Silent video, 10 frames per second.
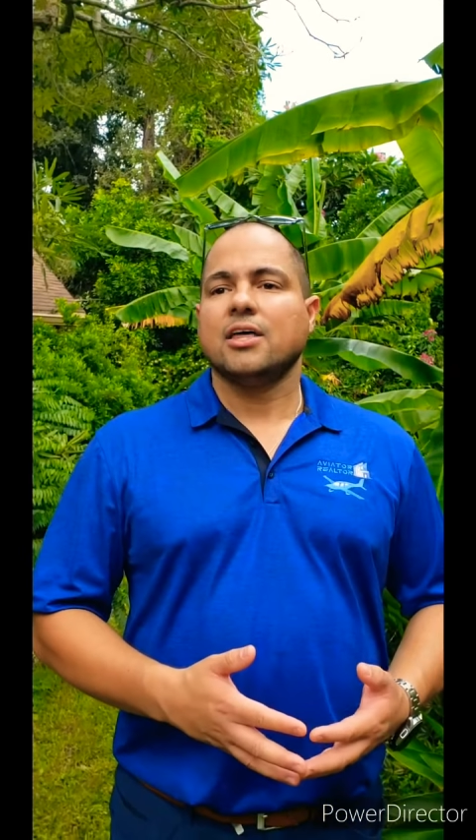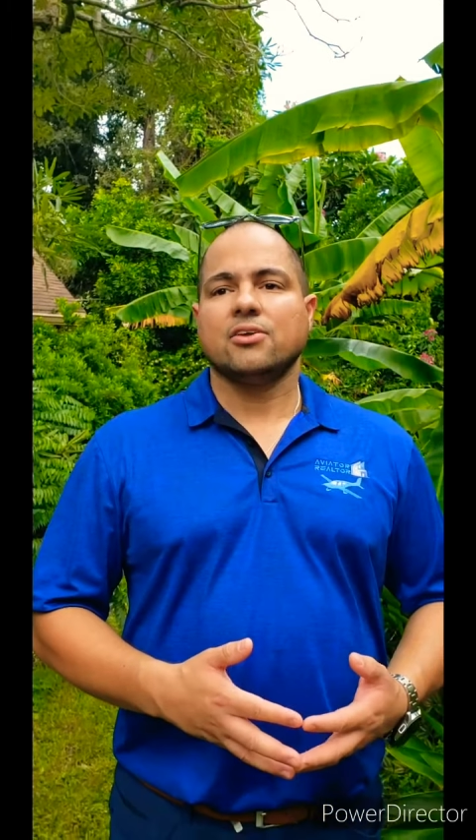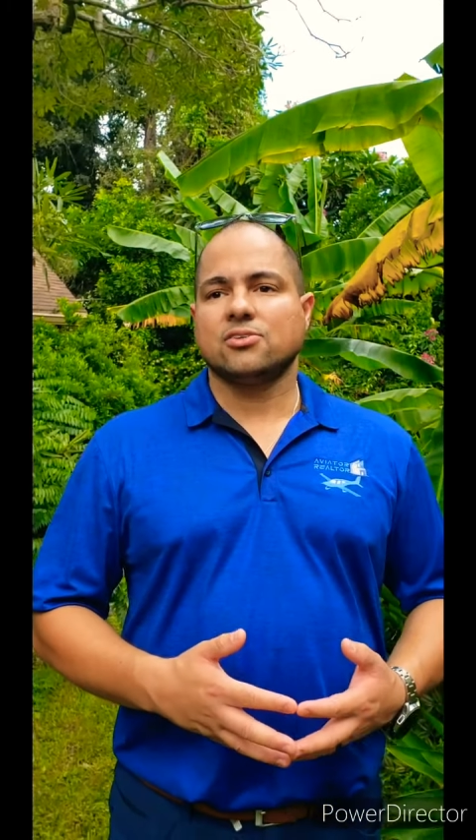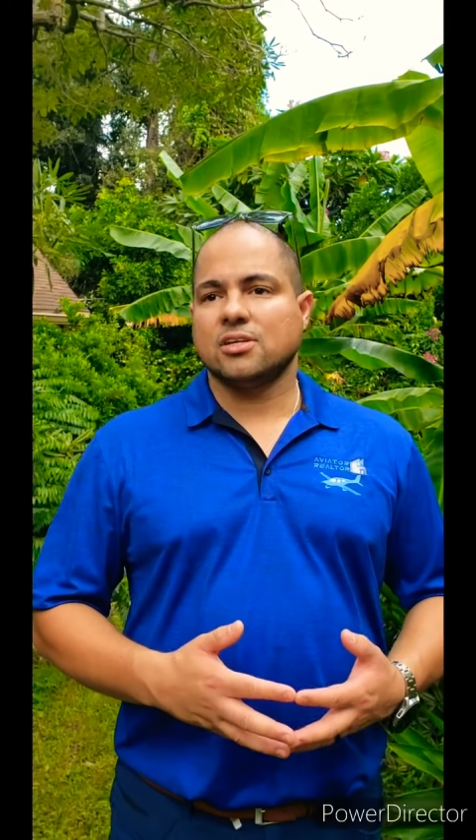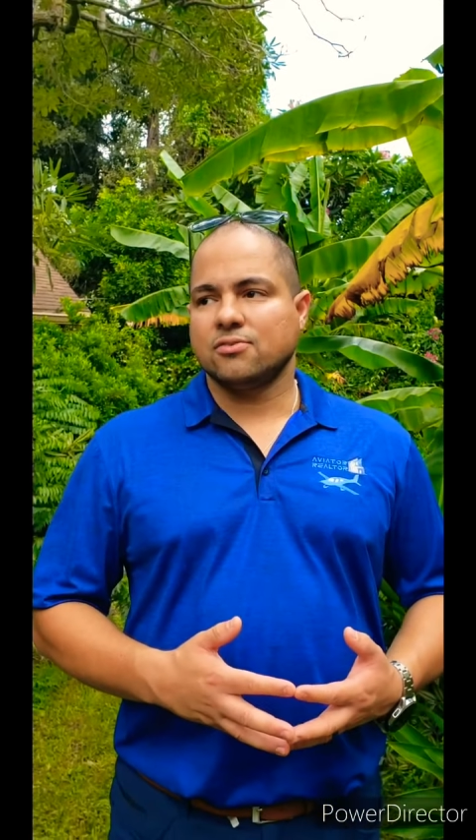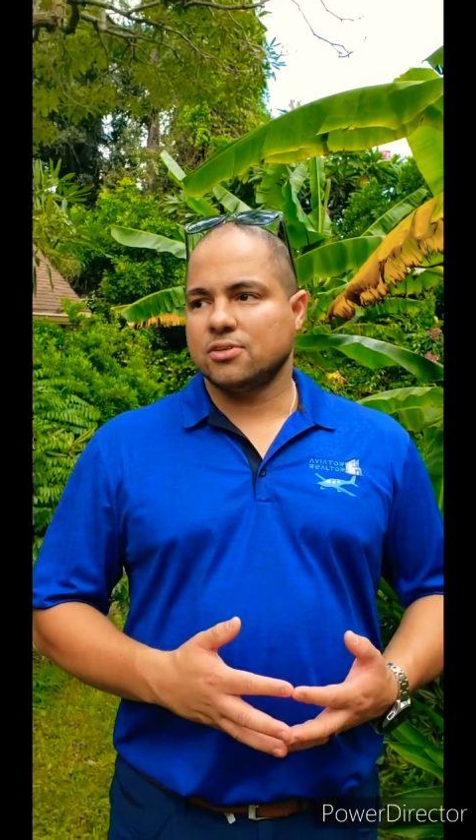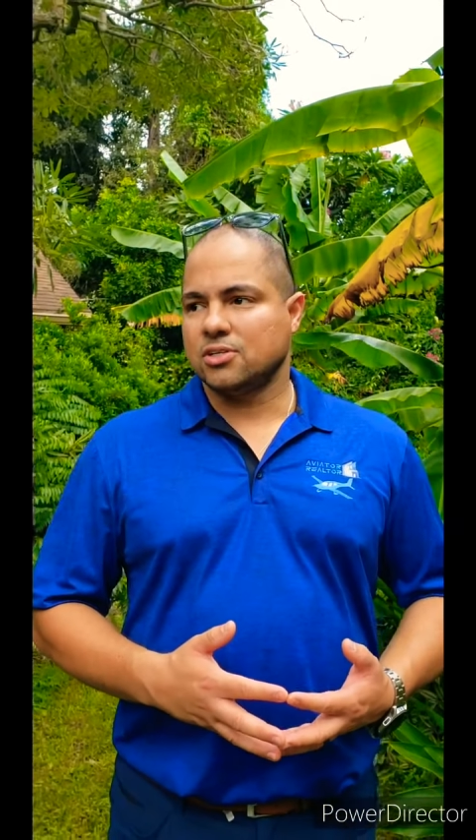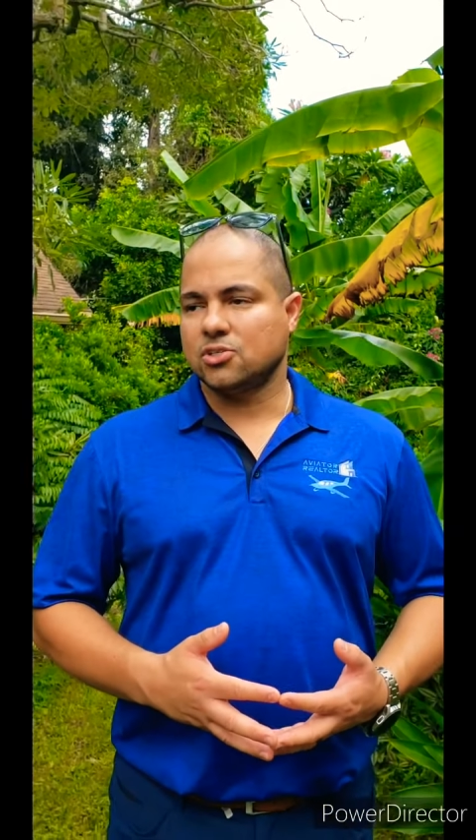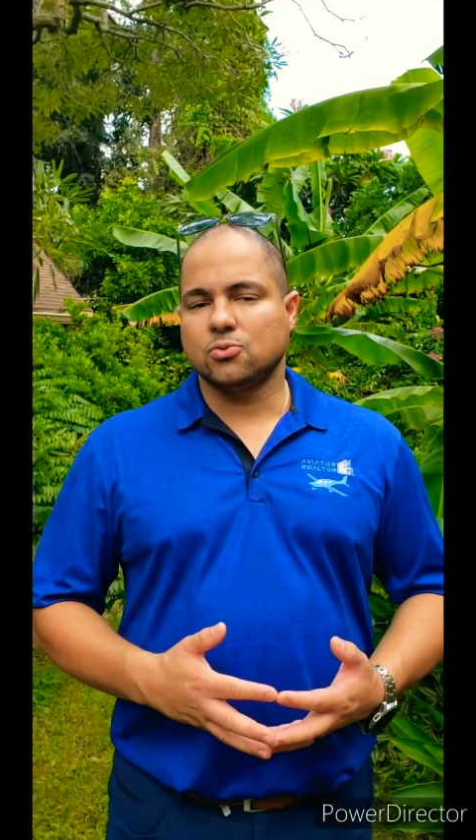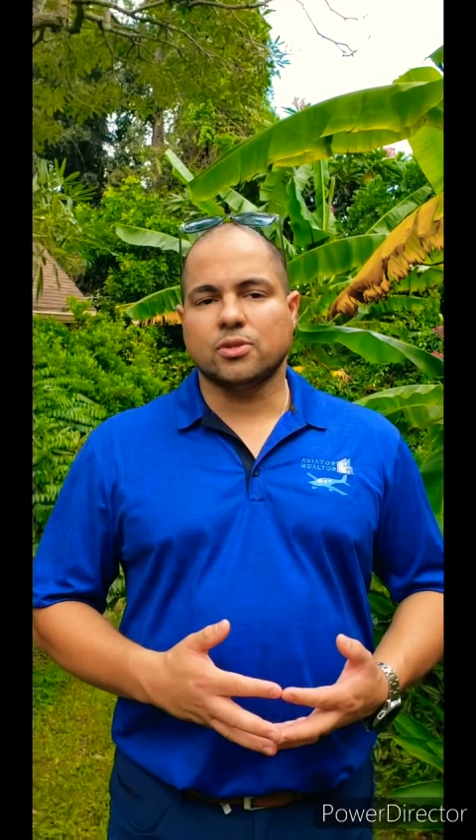There's never an
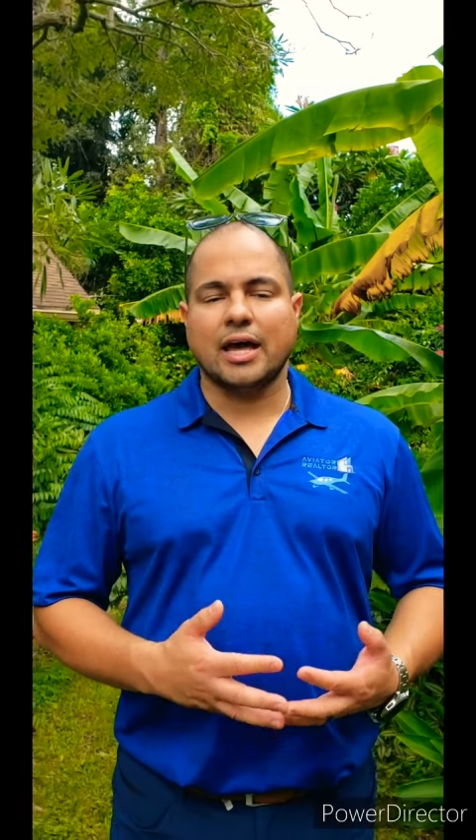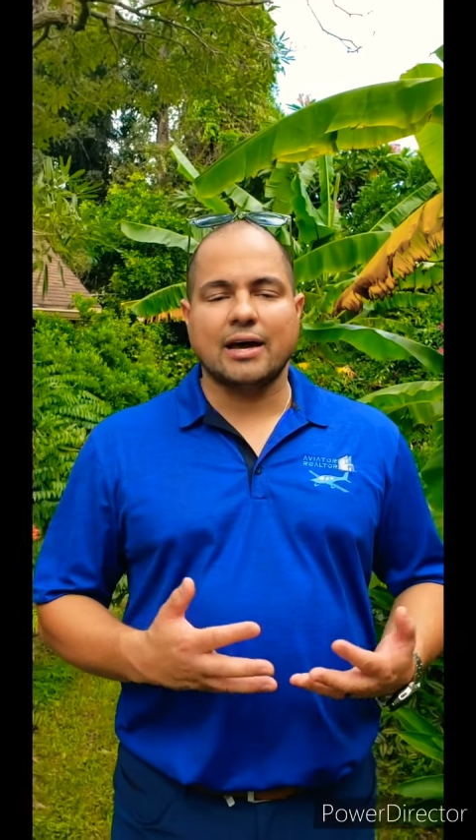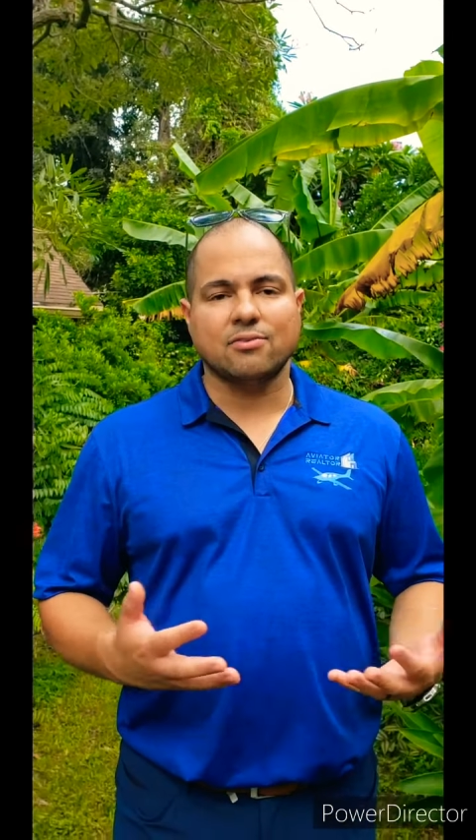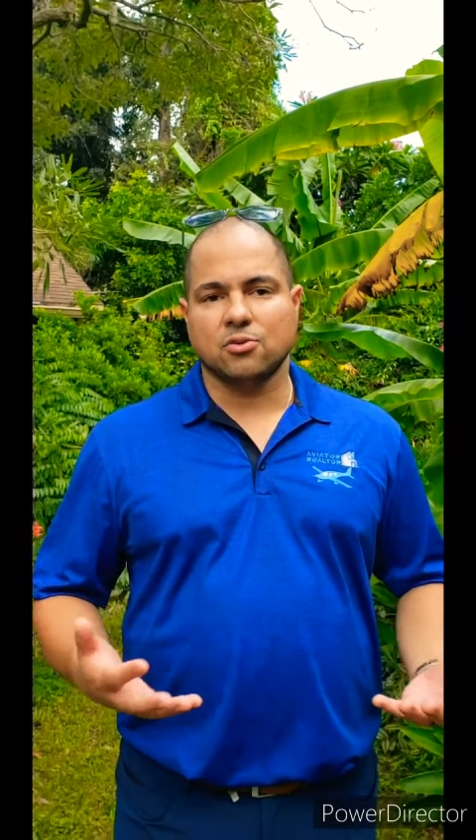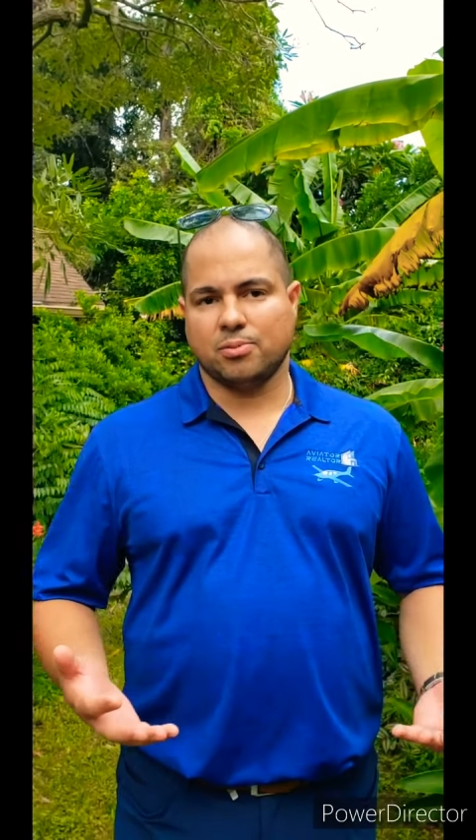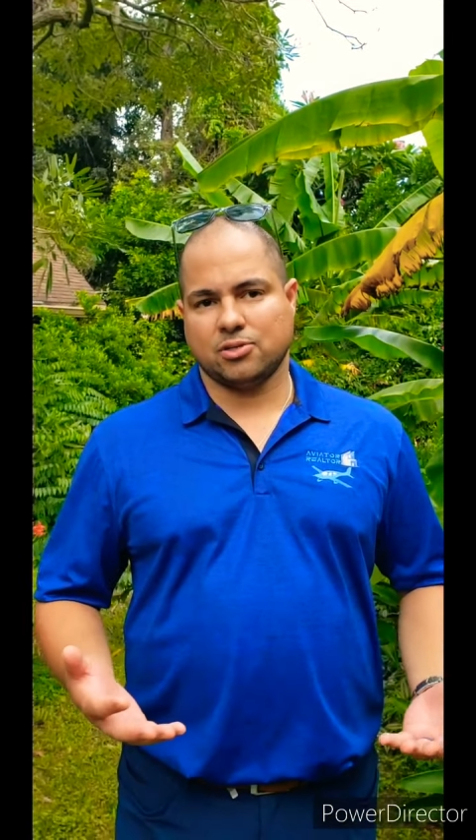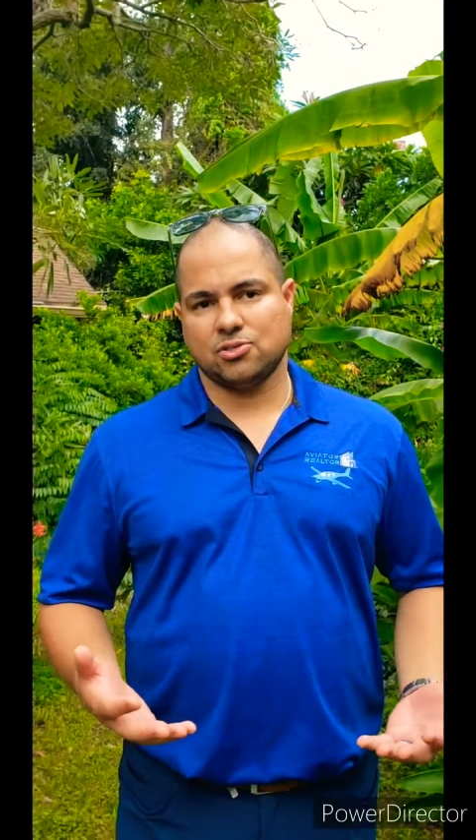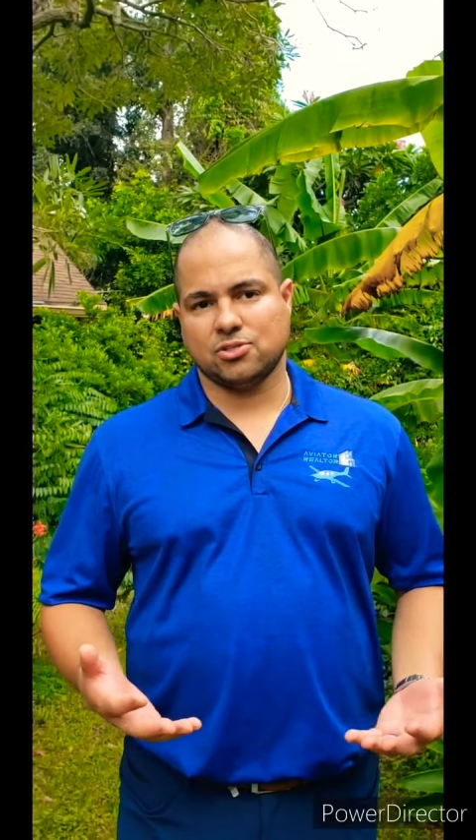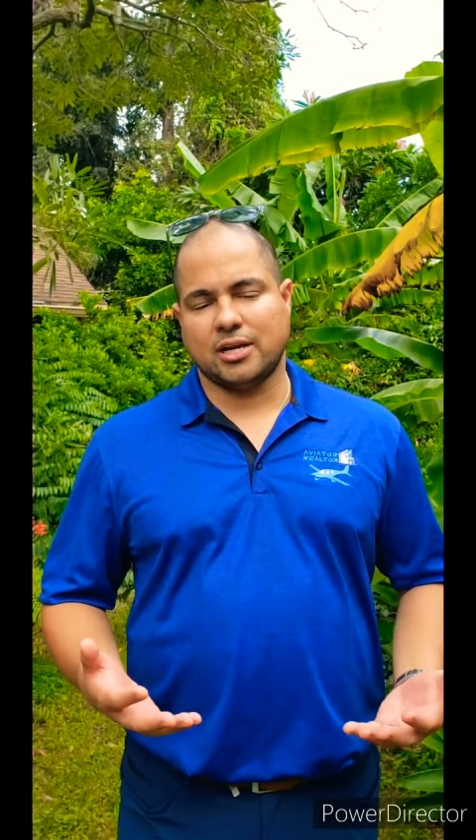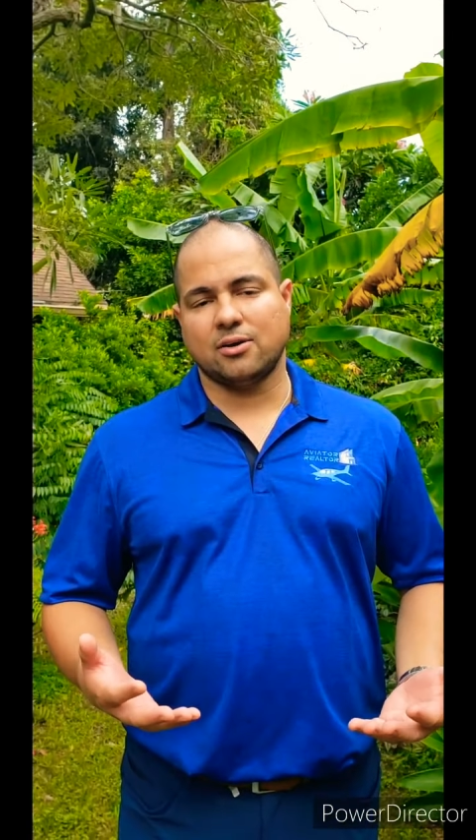issue with having your
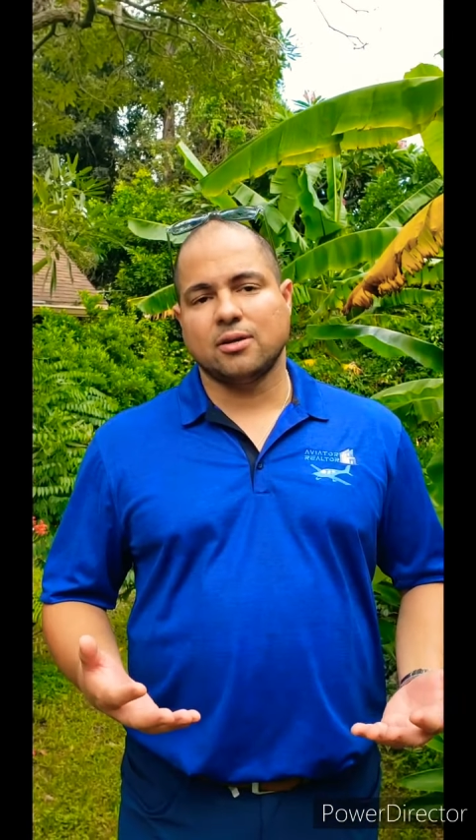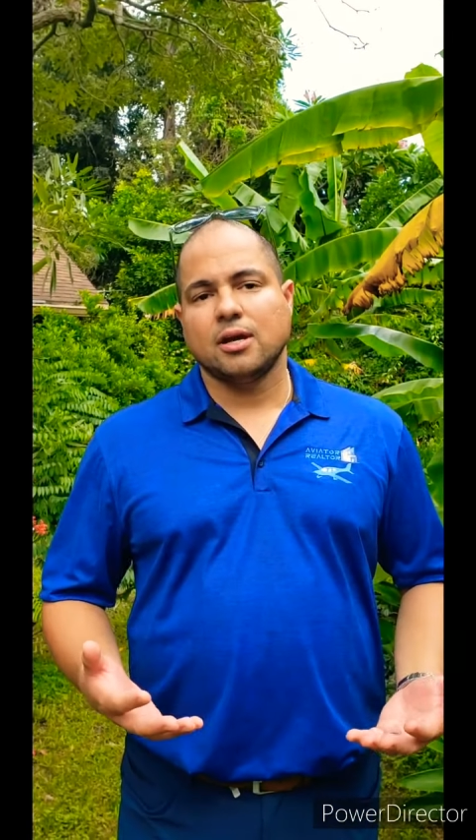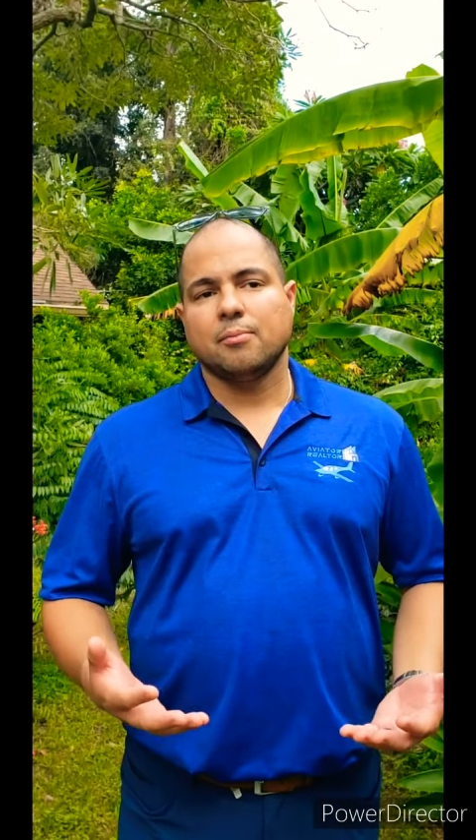pictures out,